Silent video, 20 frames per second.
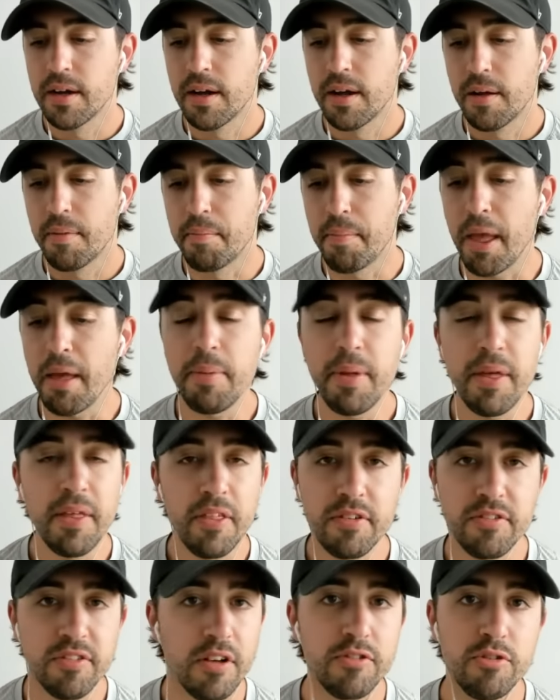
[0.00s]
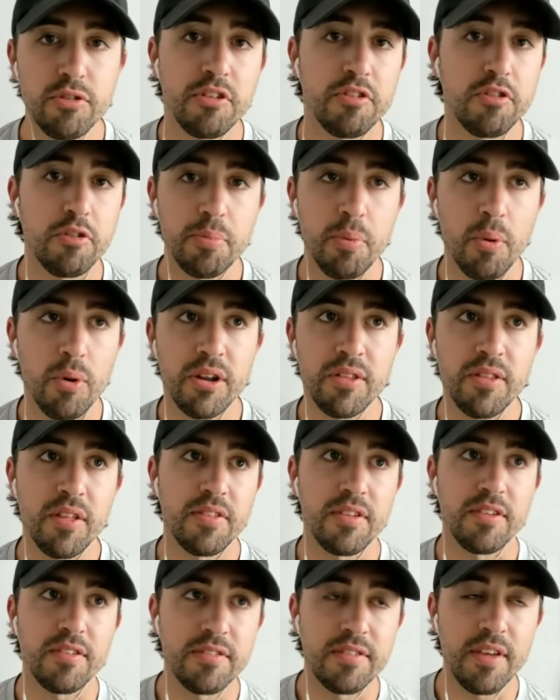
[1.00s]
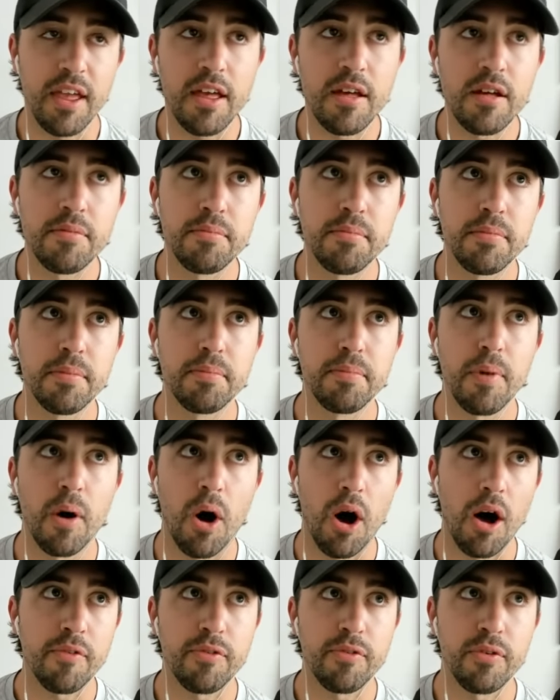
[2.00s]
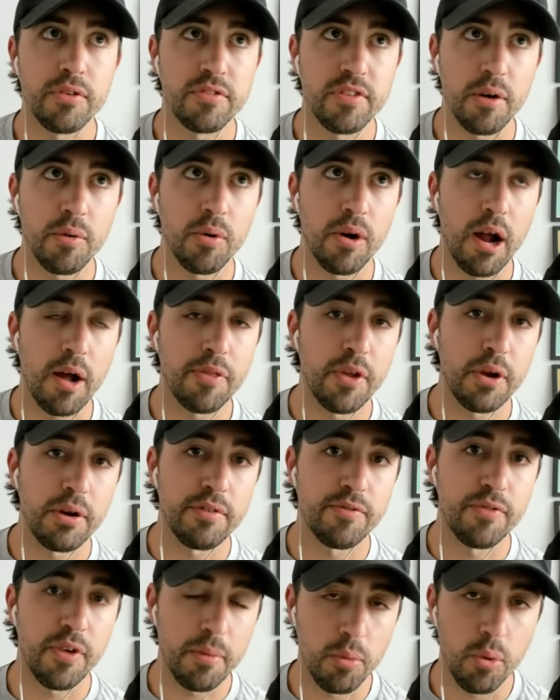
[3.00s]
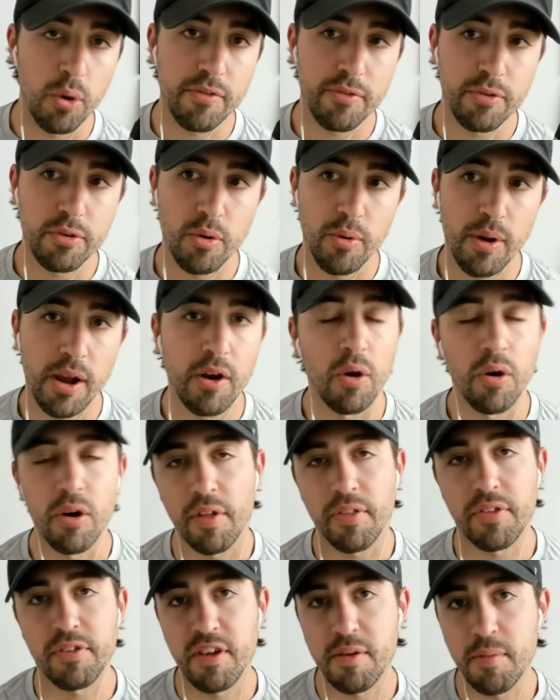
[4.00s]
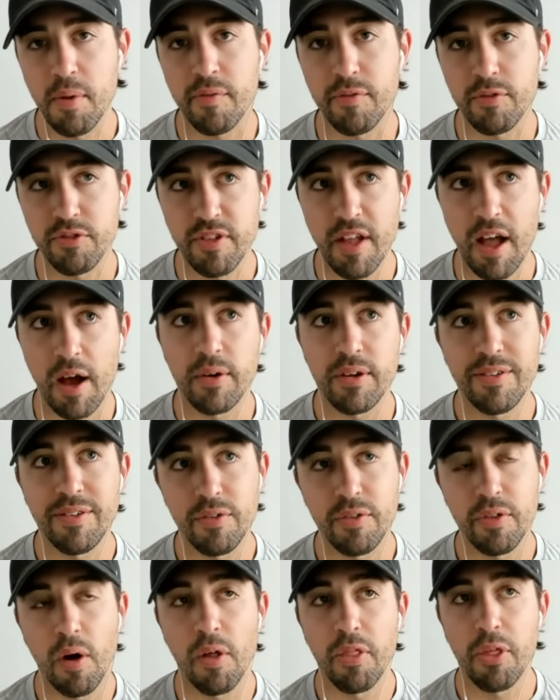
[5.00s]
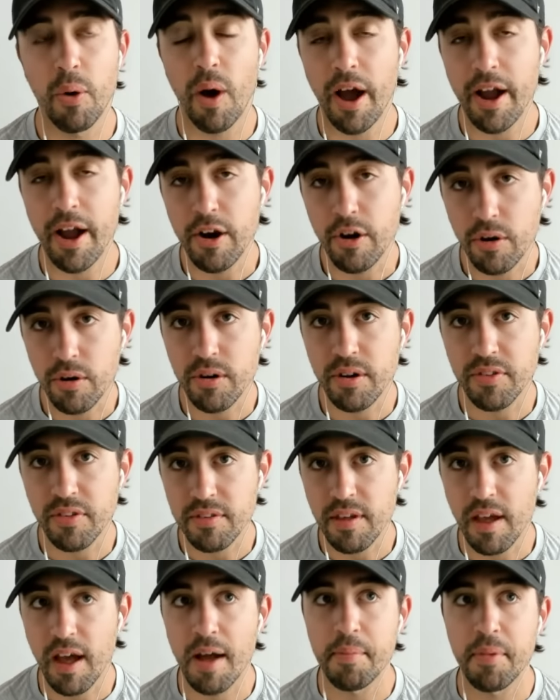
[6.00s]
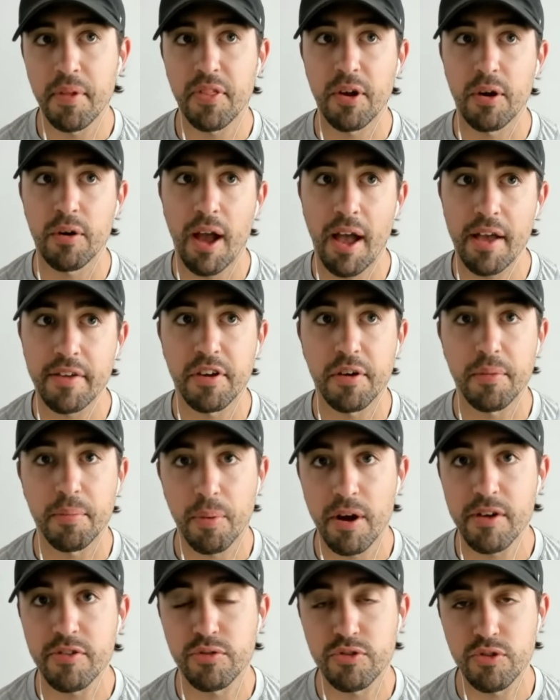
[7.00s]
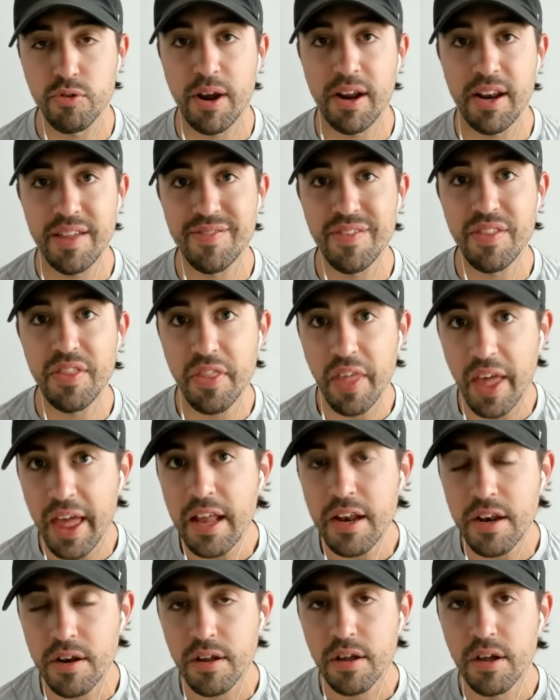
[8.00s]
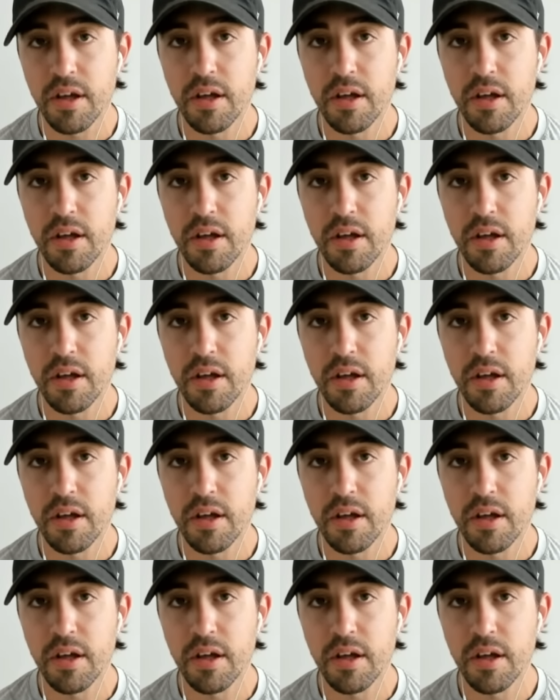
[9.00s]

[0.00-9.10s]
Maybe the Suns are disappointed that the same offers that were out there in February for Durant are not the same offers now. Although I heard at the time that their asking price for Durant even then